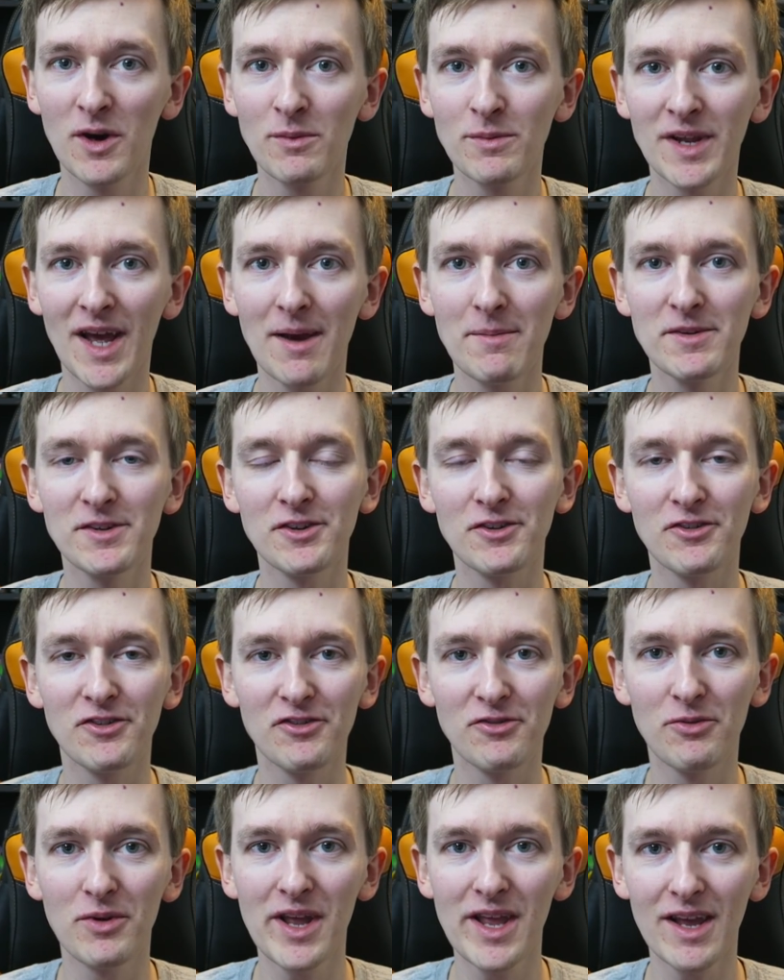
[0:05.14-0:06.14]
welcome to episode
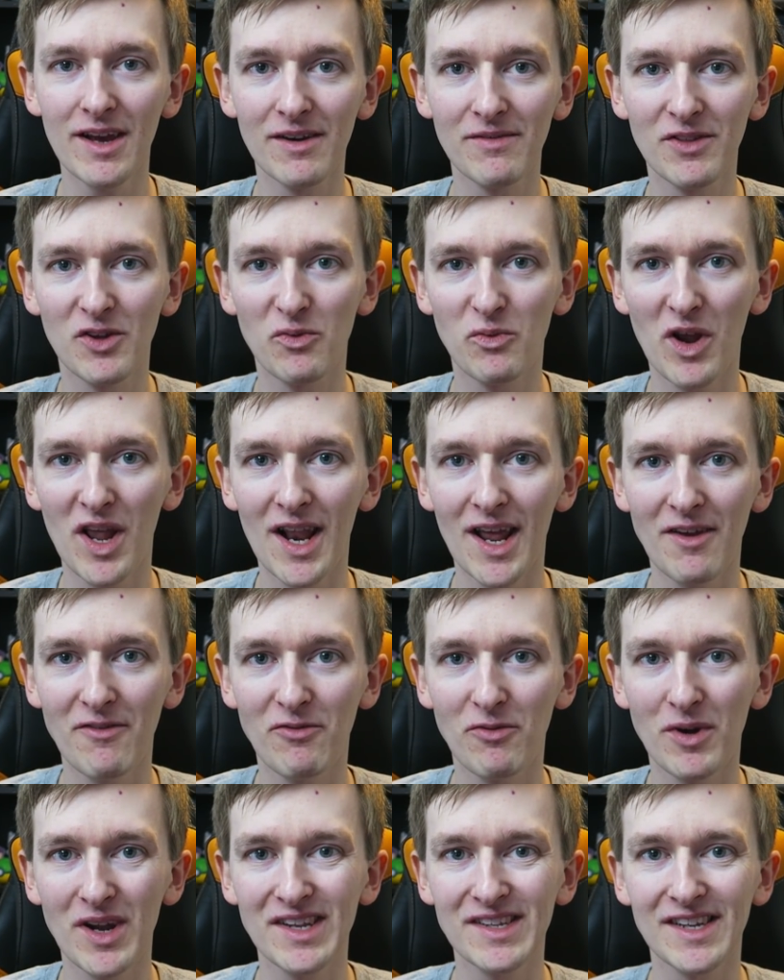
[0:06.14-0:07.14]
3 of the Real
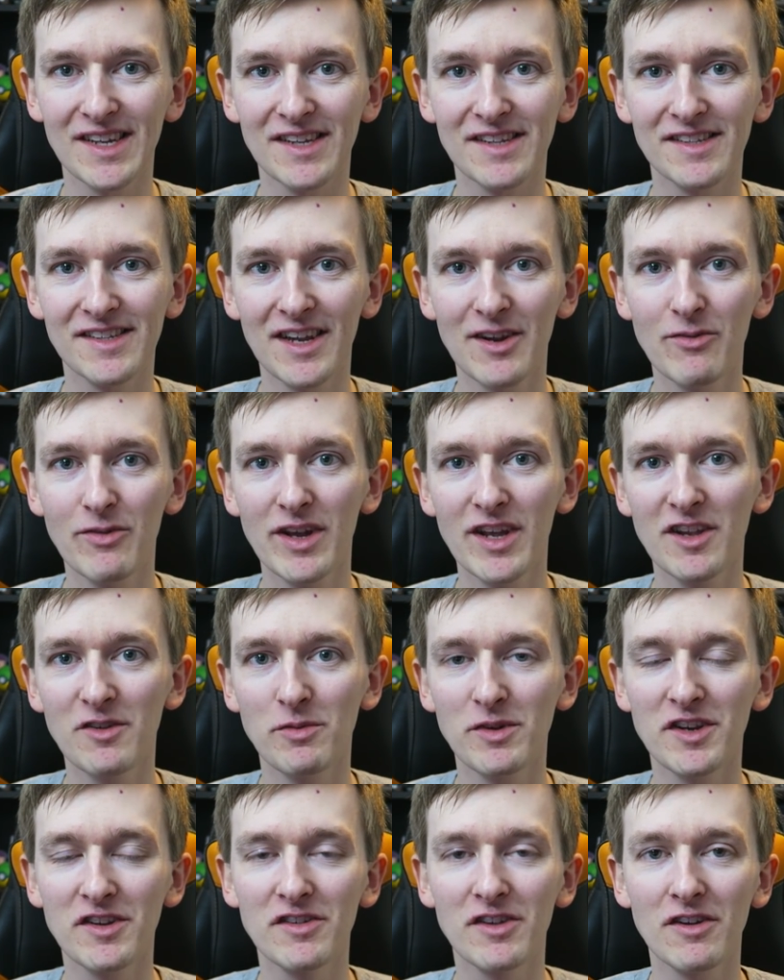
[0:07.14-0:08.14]
Life Racing series,
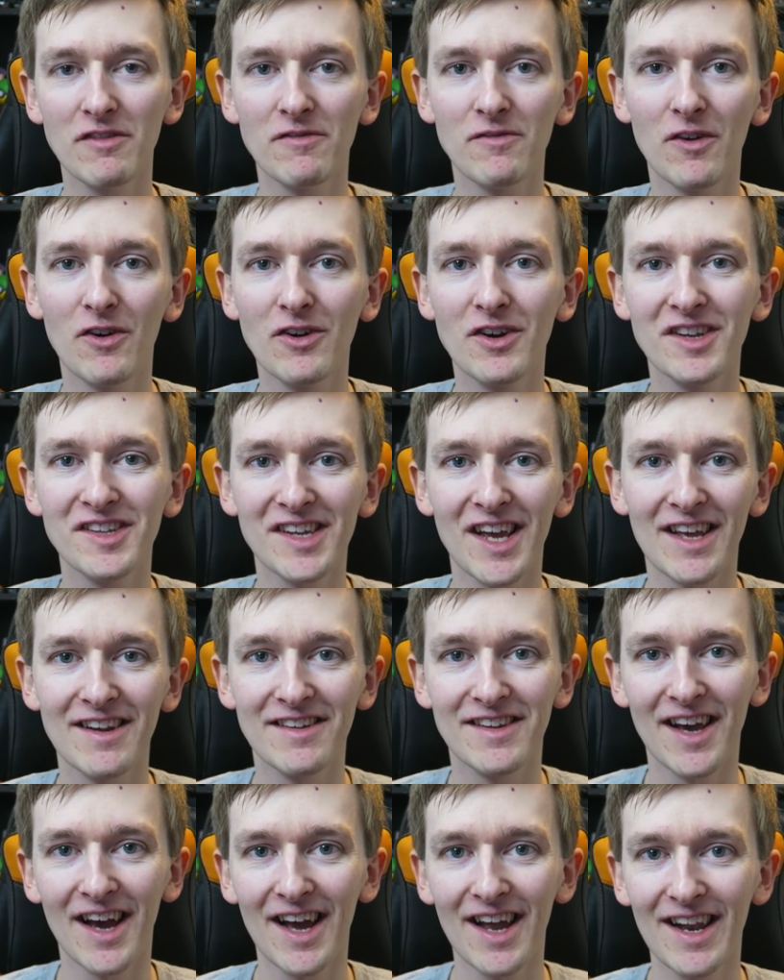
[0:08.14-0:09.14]
which is going to focus
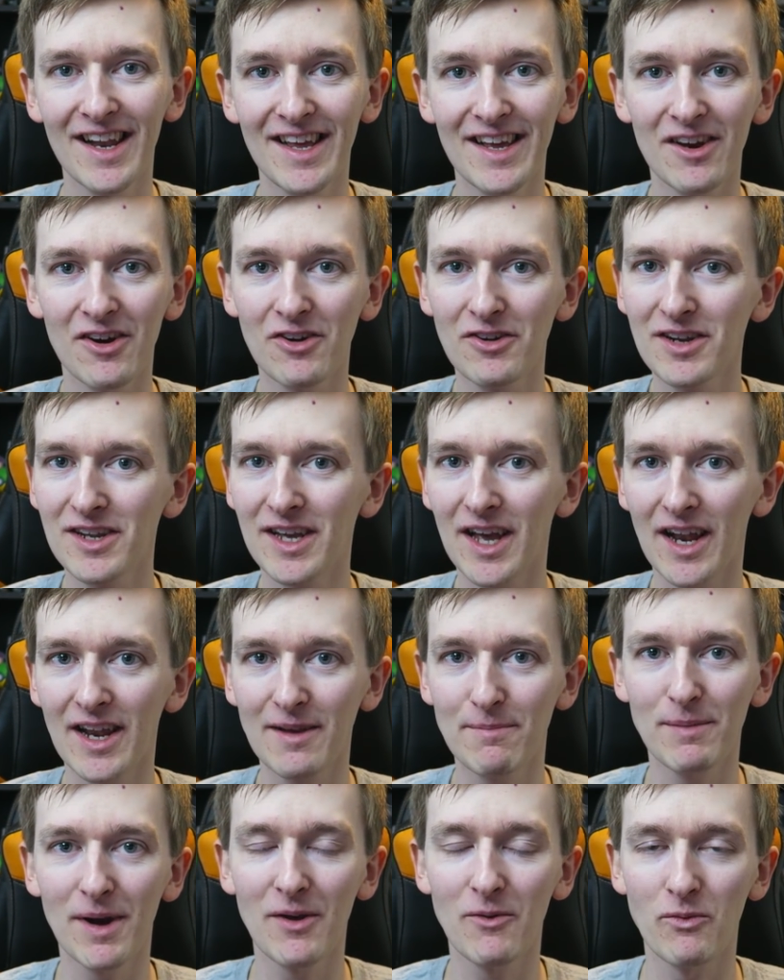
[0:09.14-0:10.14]
entirely on
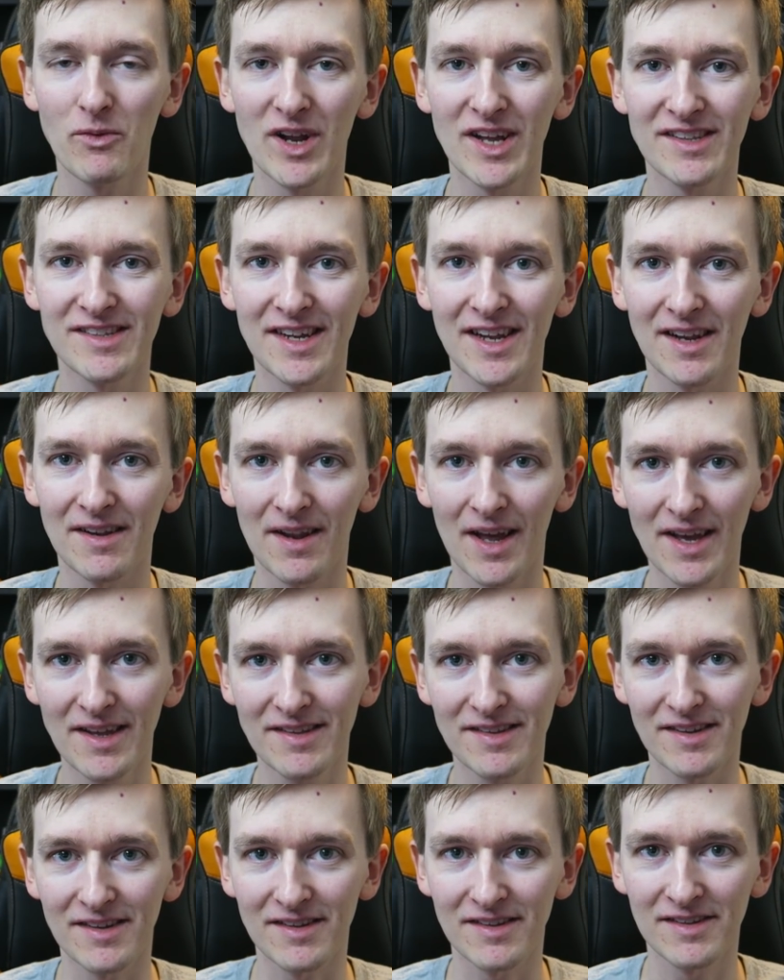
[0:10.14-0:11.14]
getting my racing
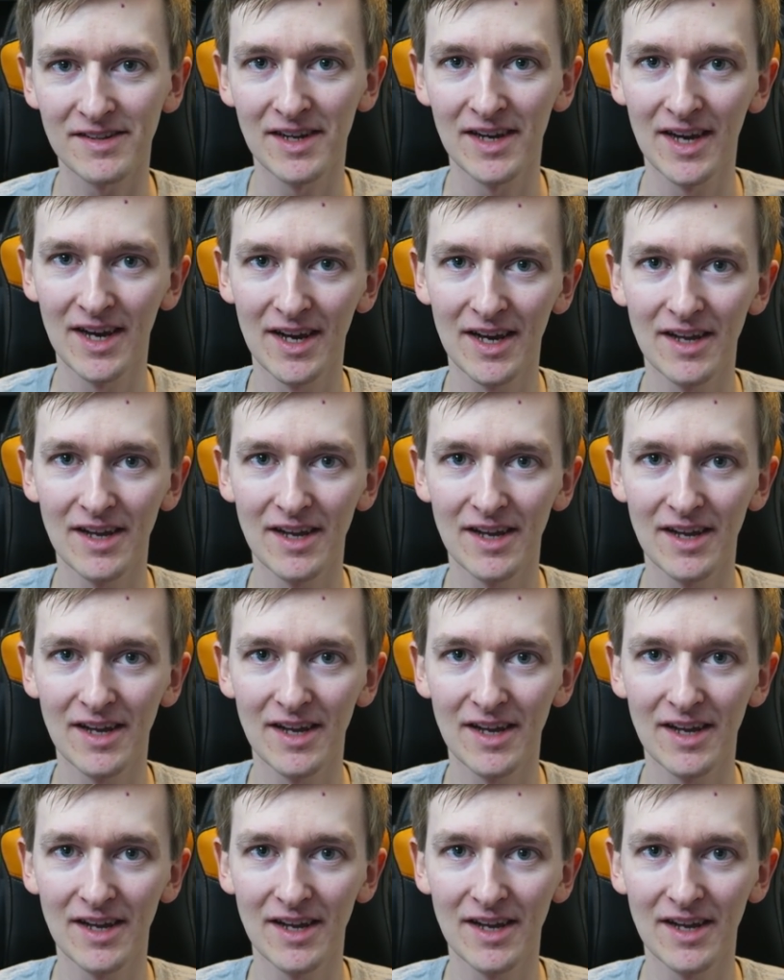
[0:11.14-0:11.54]
license.